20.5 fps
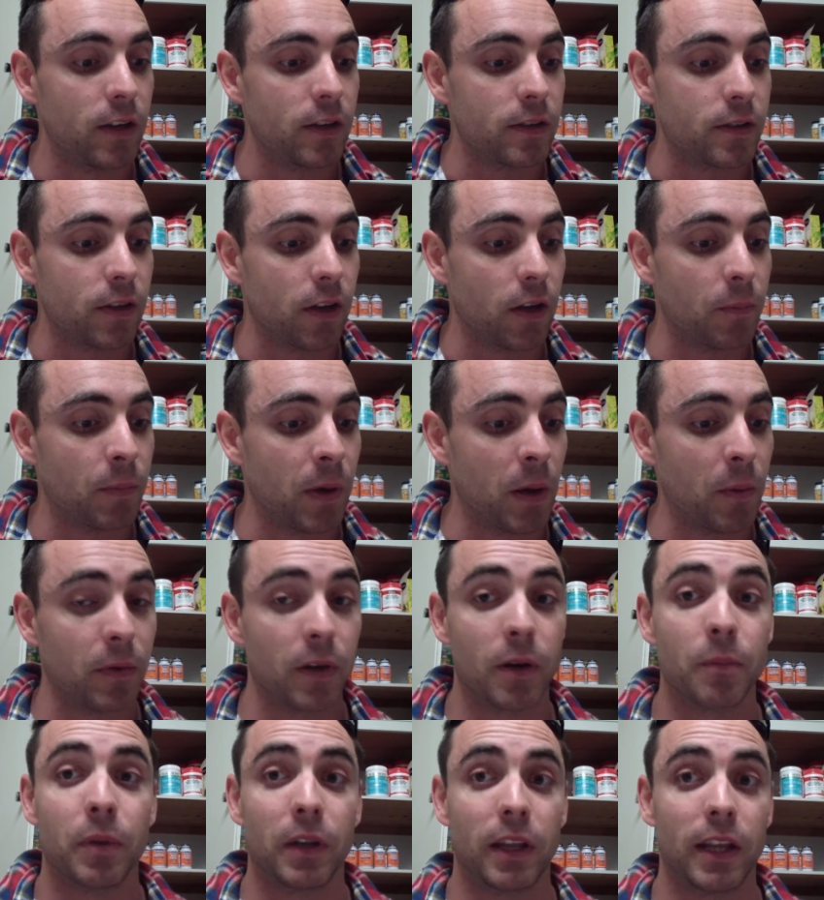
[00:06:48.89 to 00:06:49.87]
So people
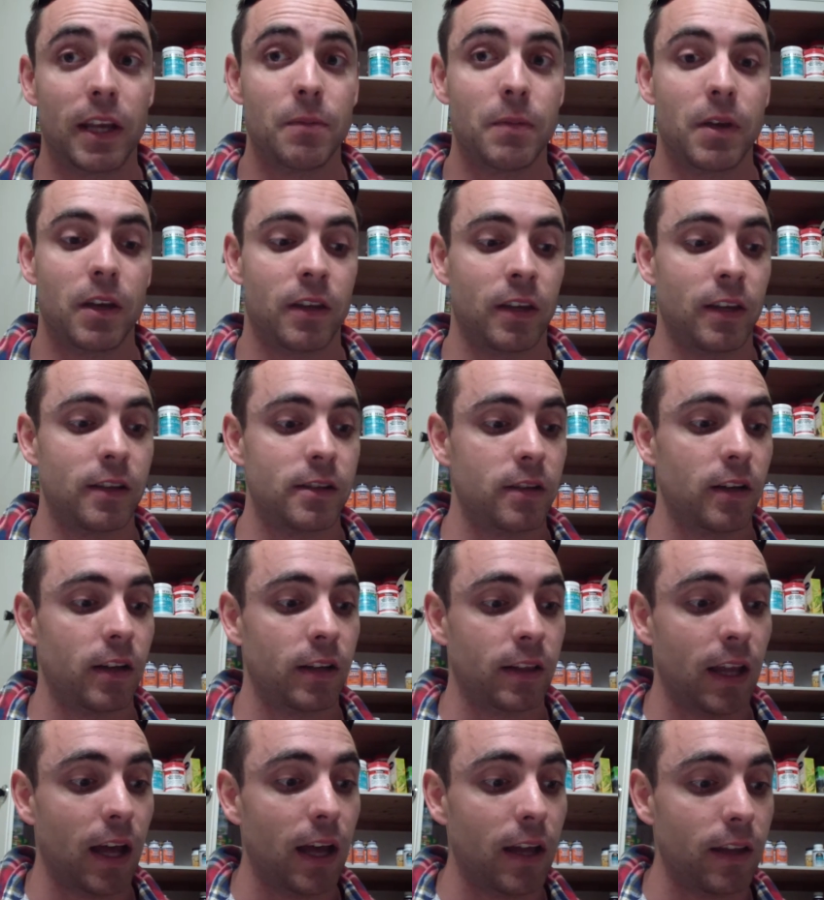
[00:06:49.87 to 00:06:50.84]
that are bulimic, things
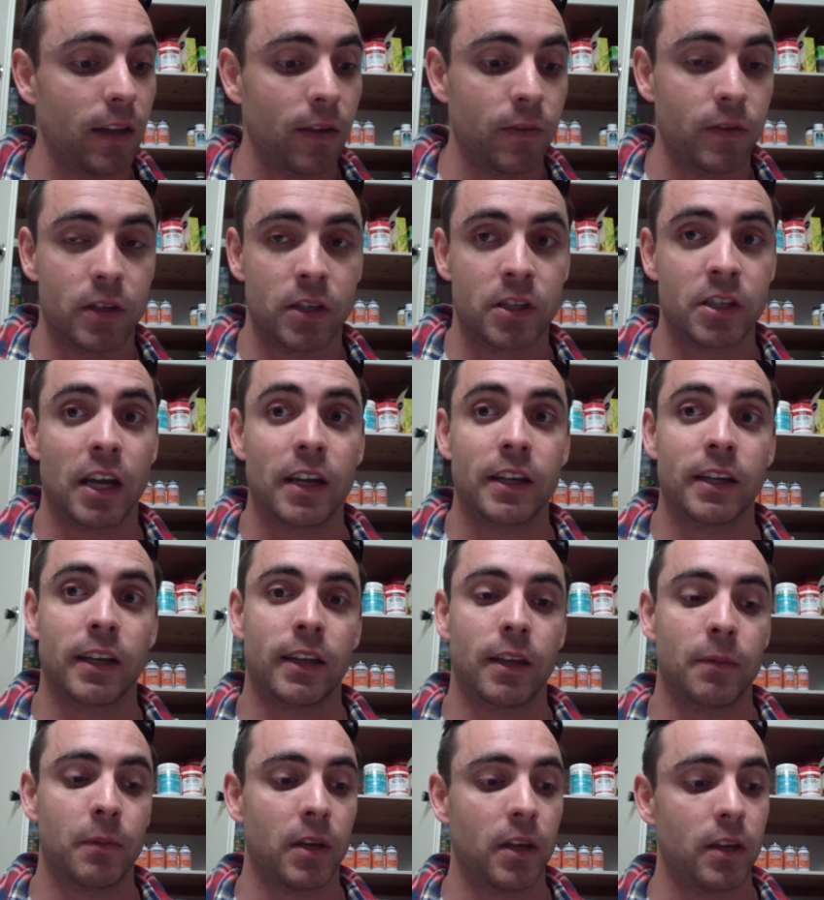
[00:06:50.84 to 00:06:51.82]
like that, they've just shut
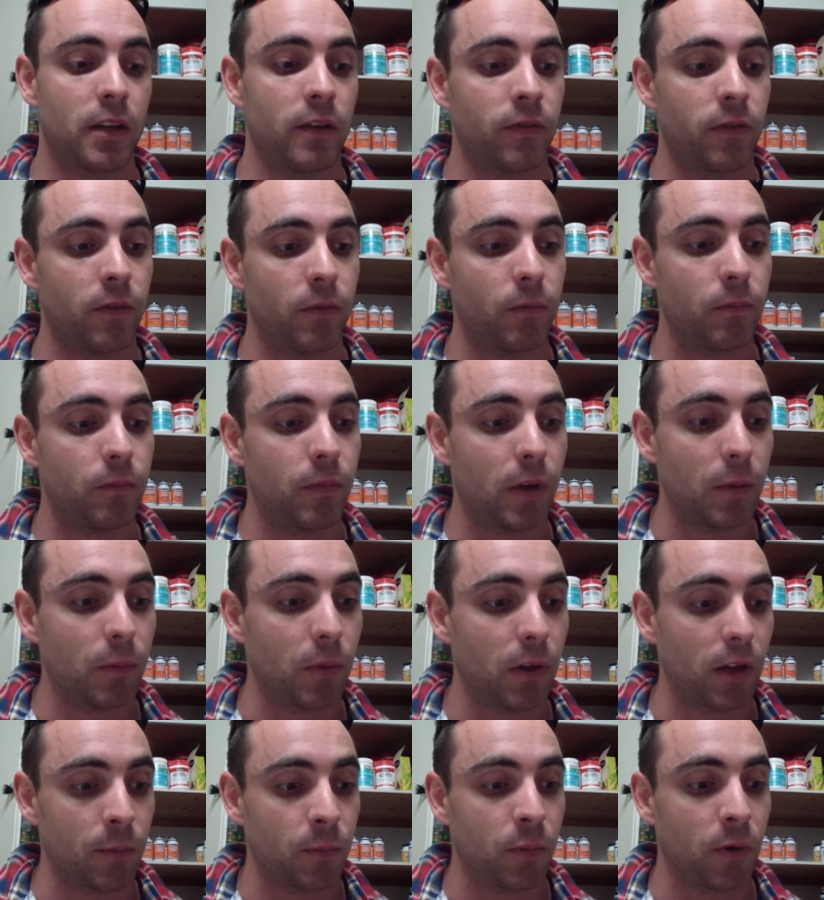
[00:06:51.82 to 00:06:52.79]
down that many different
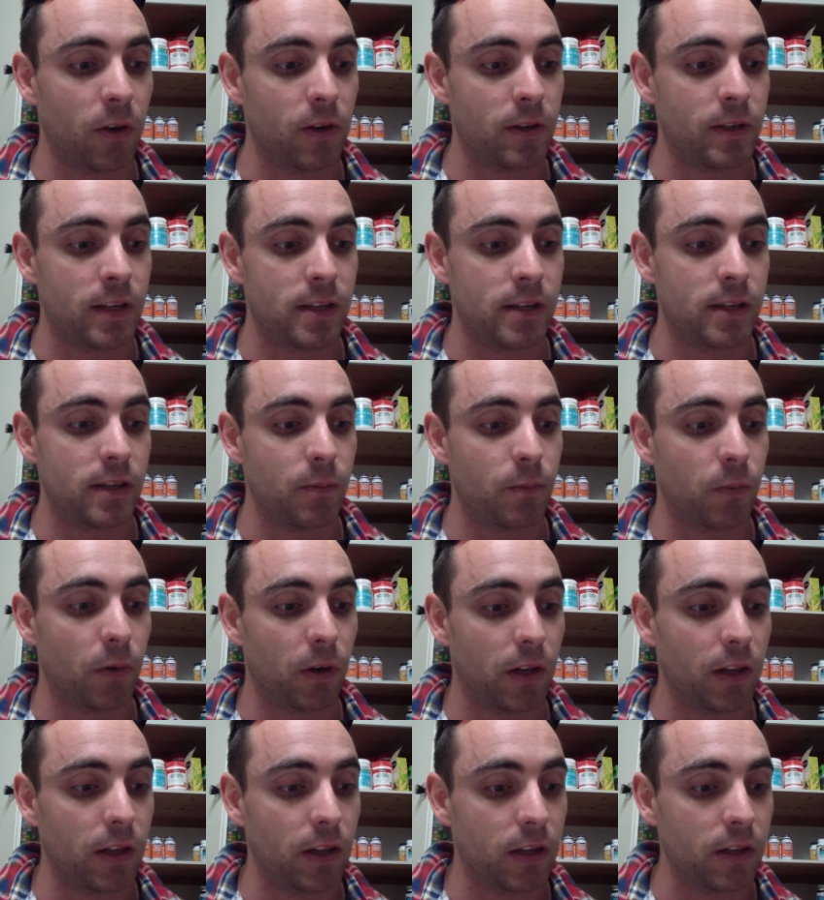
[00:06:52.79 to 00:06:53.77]
metabolic processes in the
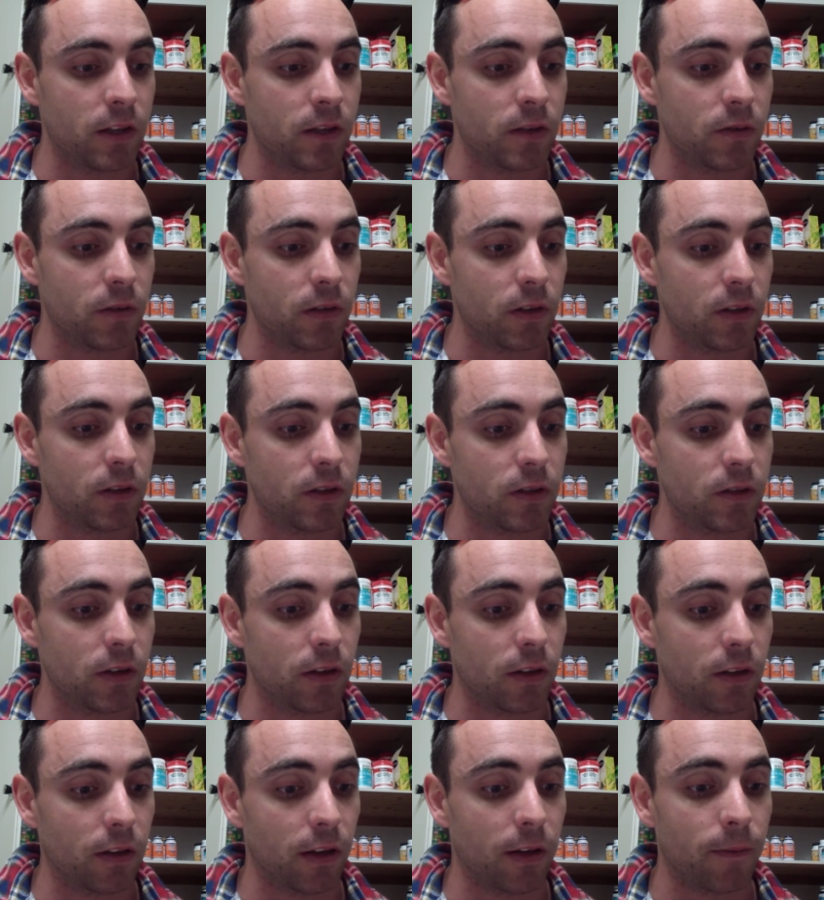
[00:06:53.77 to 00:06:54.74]
body that it's really
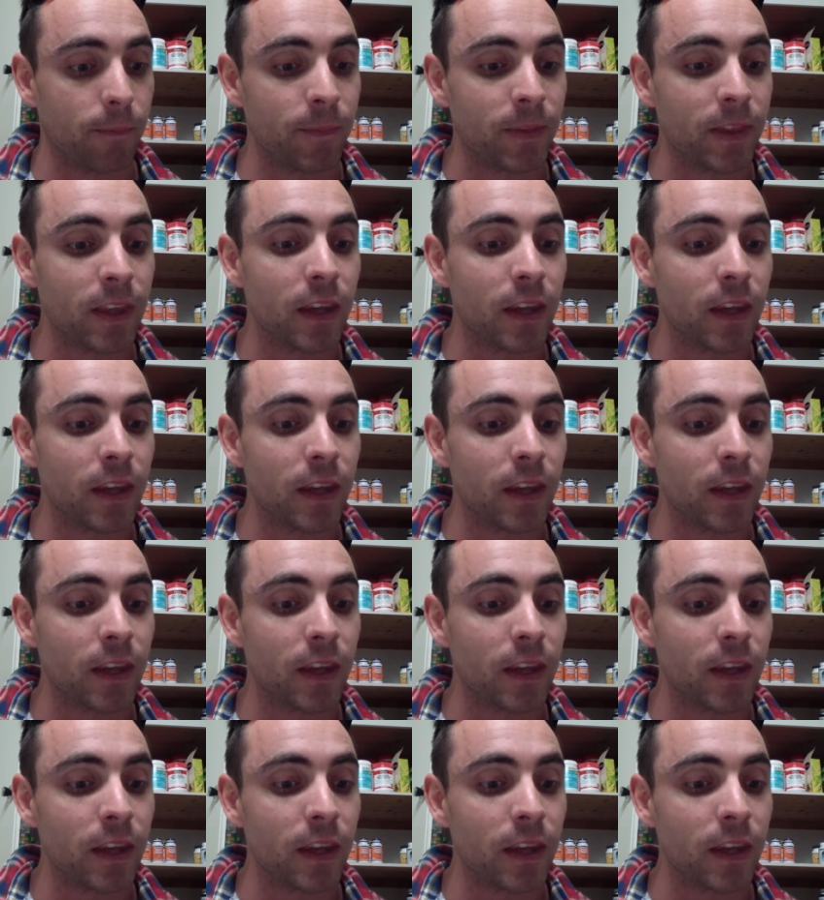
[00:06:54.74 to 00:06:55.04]
struggling.